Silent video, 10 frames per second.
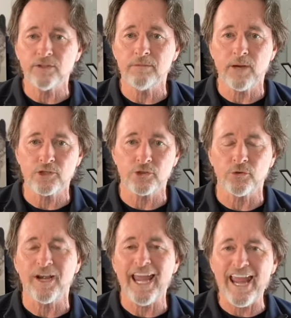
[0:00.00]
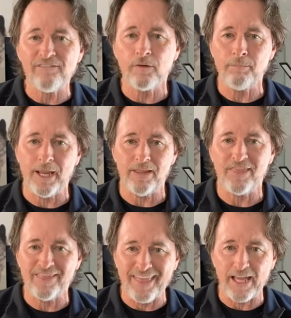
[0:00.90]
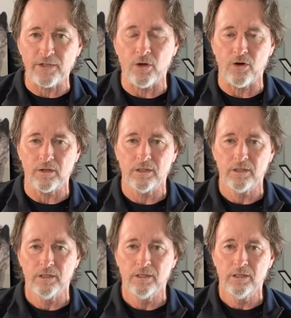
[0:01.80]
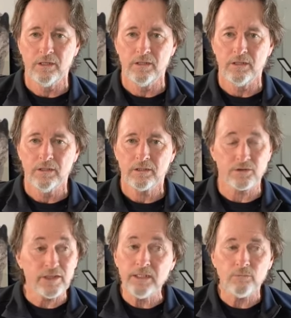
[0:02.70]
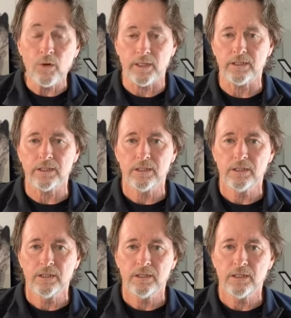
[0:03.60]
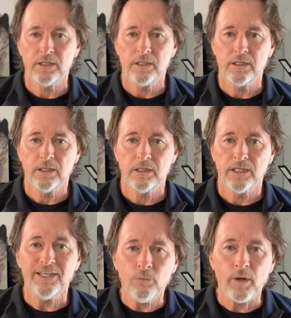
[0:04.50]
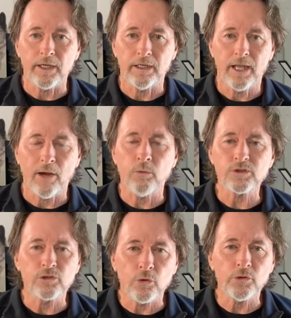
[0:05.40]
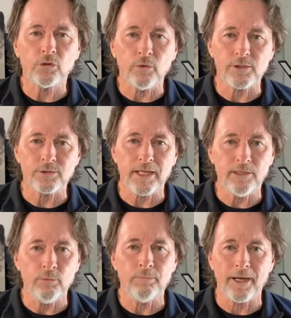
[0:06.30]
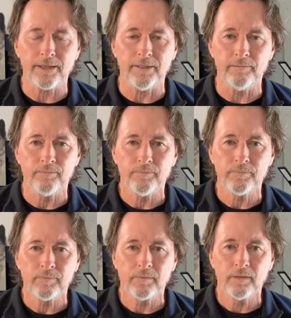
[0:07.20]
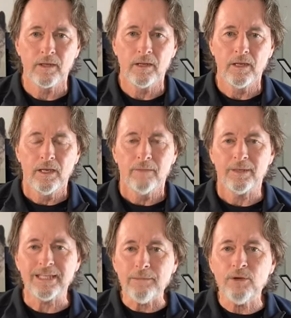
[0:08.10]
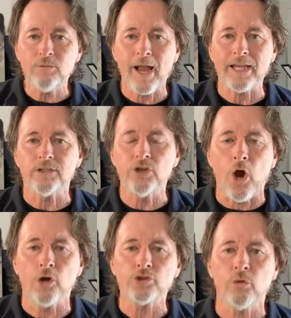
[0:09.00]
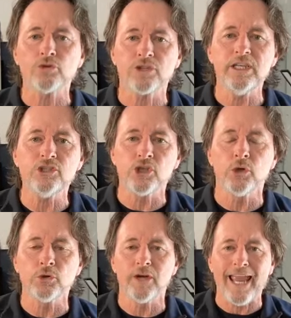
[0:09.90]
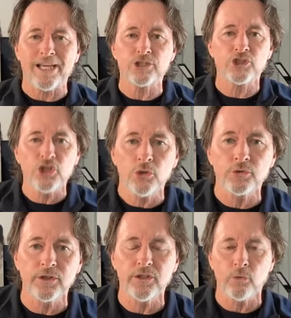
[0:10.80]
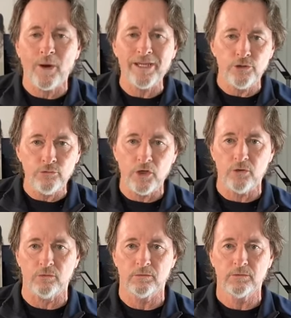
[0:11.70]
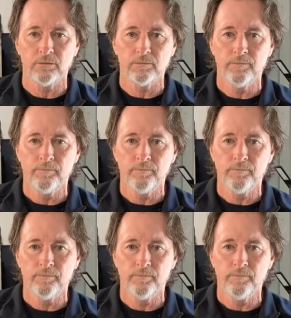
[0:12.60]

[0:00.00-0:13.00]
Never did my children ever pet that dog. Because he didn't want it. He didn't want it. I wasn't going to risk that he would bite them. But keep in mind, dogs don't see children as children the way you do.